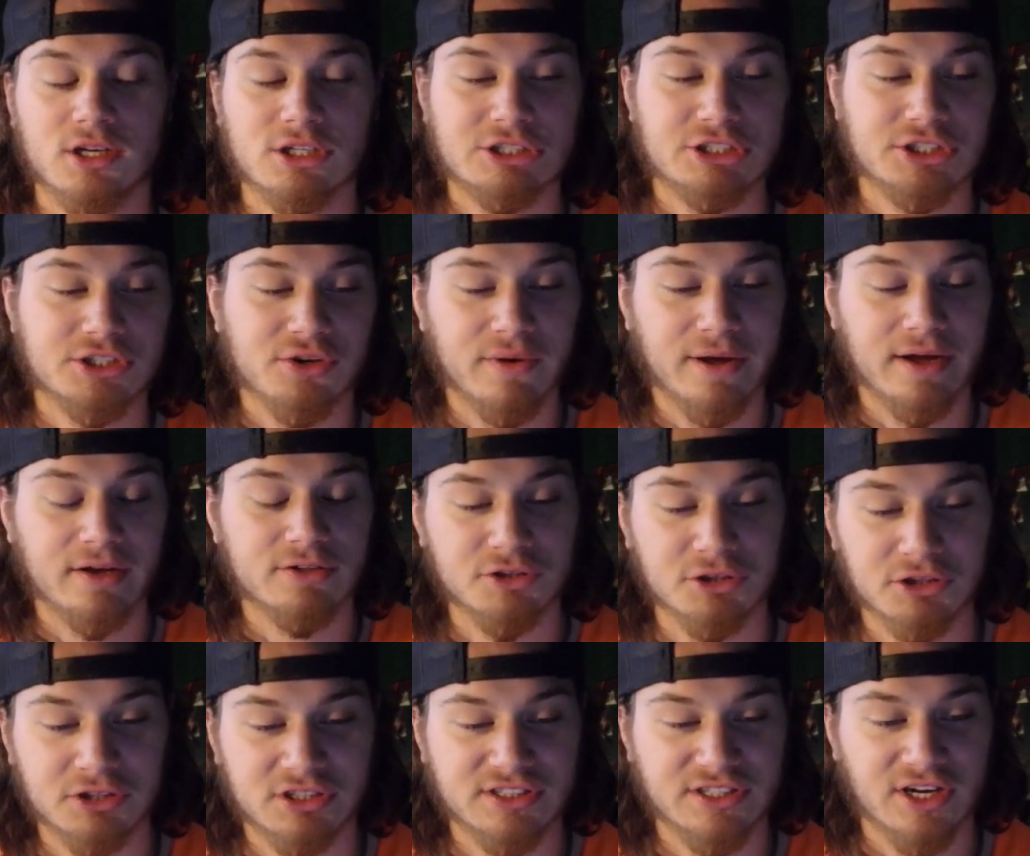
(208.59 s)
surround
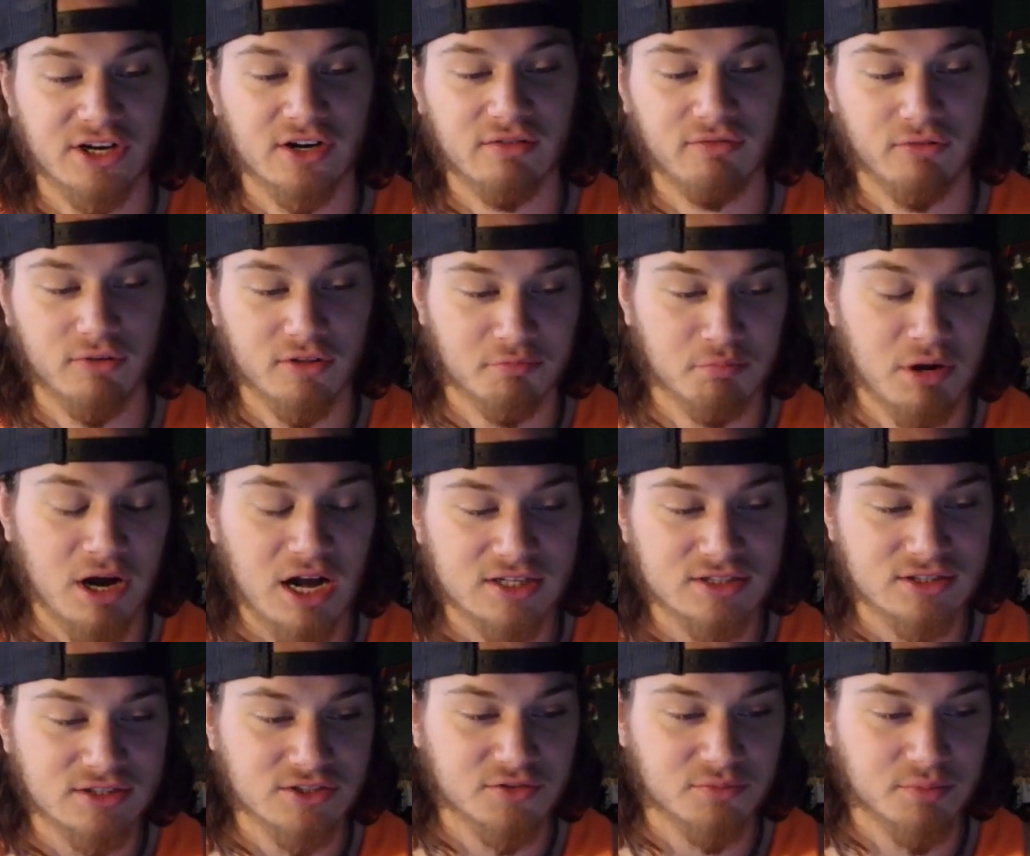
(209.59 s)
yourself with
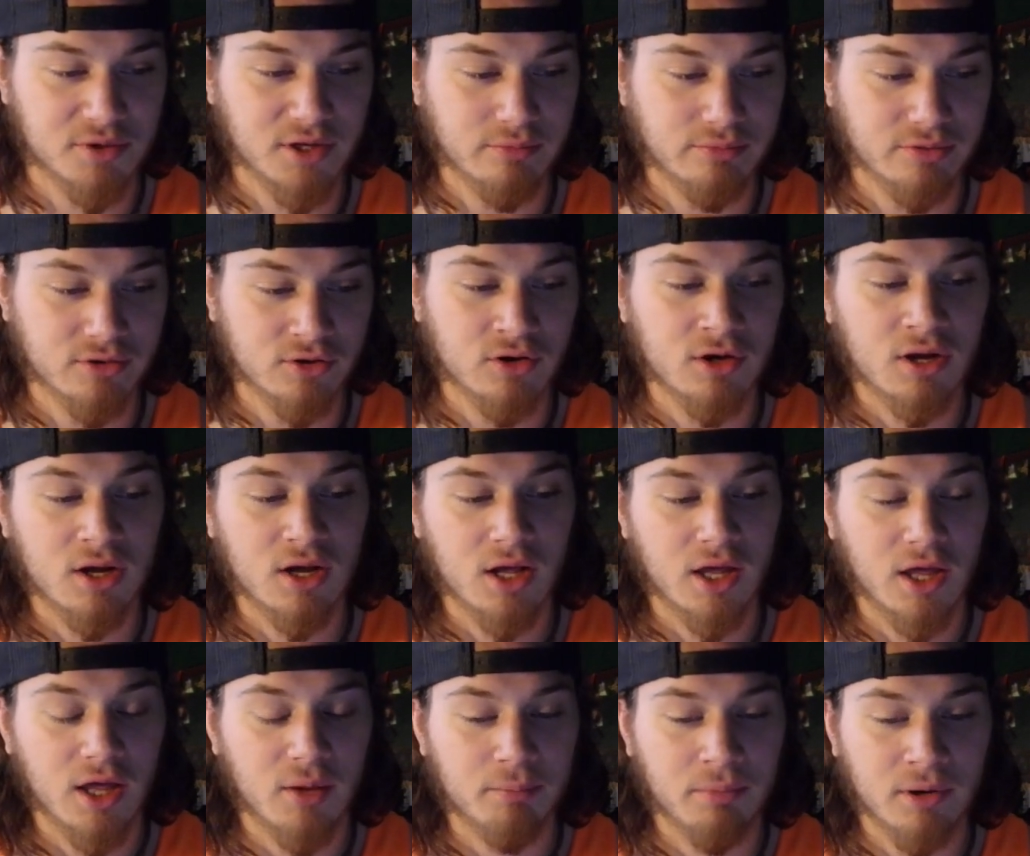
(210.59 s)
positive people.
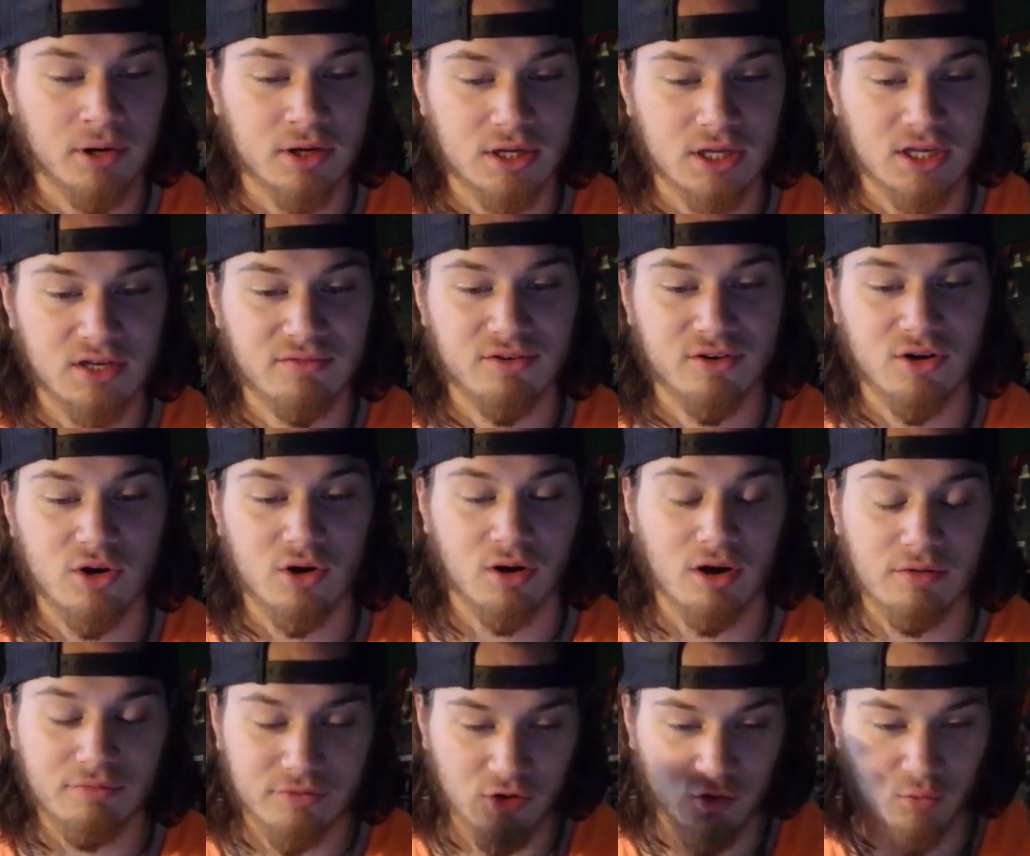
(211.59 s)
But even
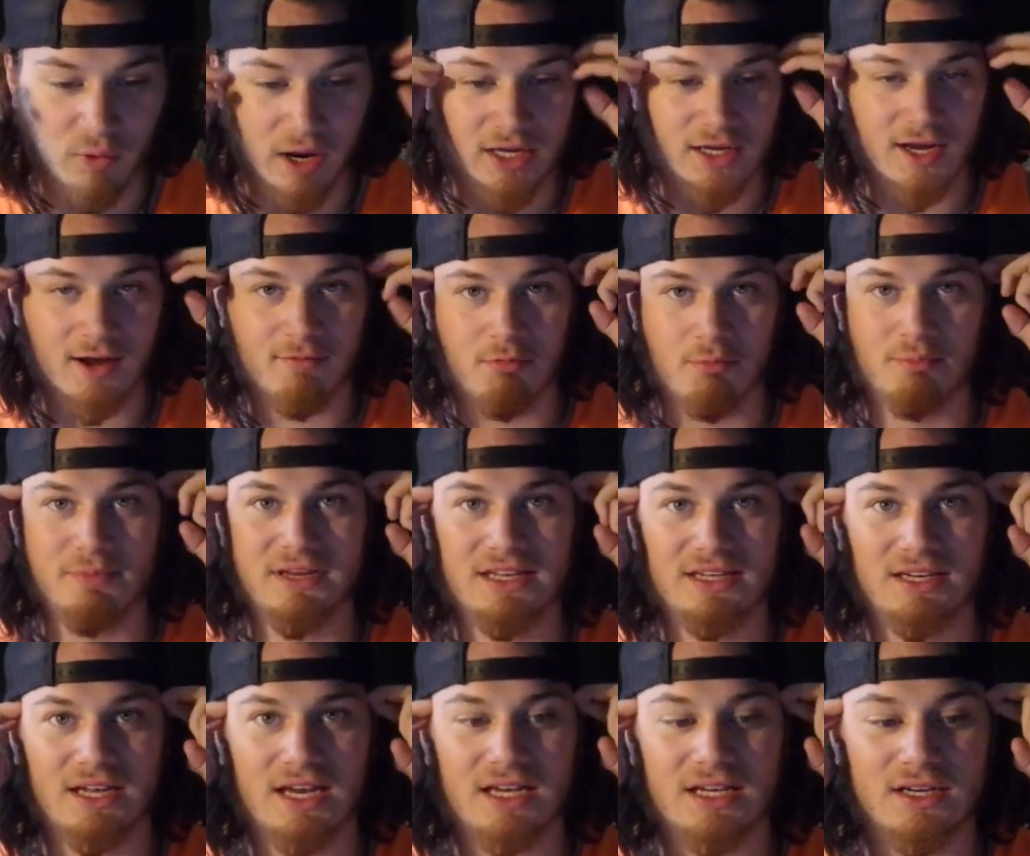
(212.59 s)
though if you wake up and
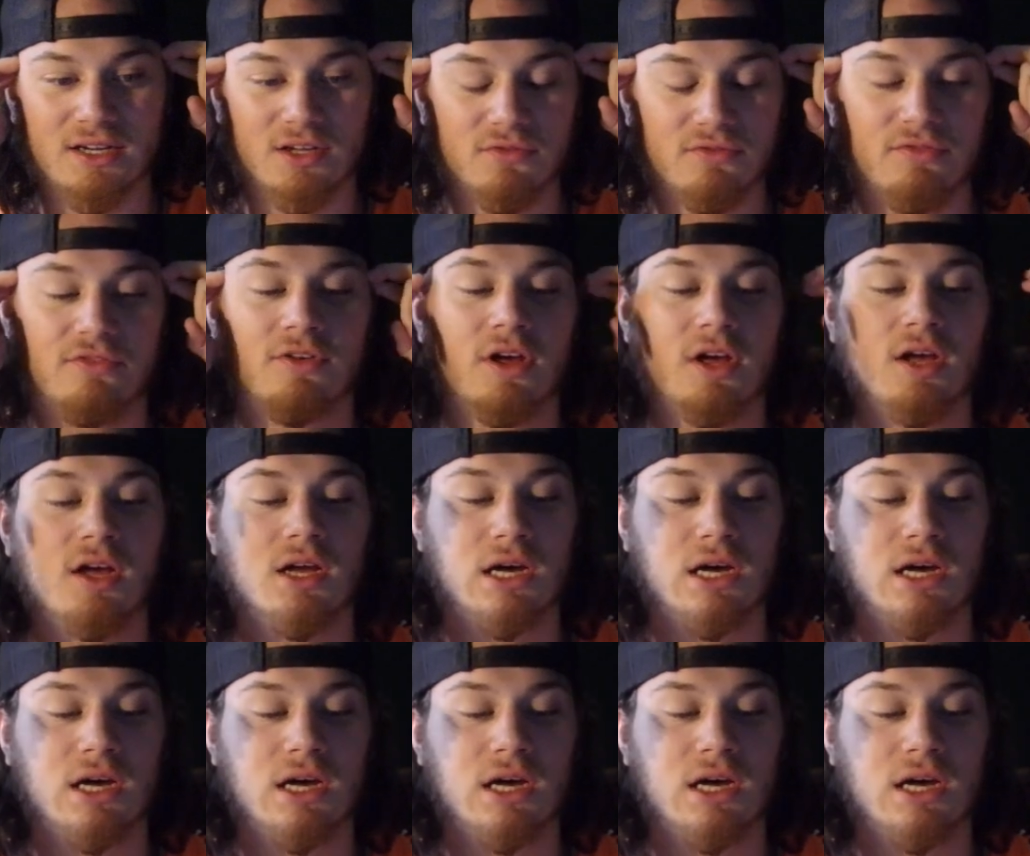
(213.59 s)
be negative,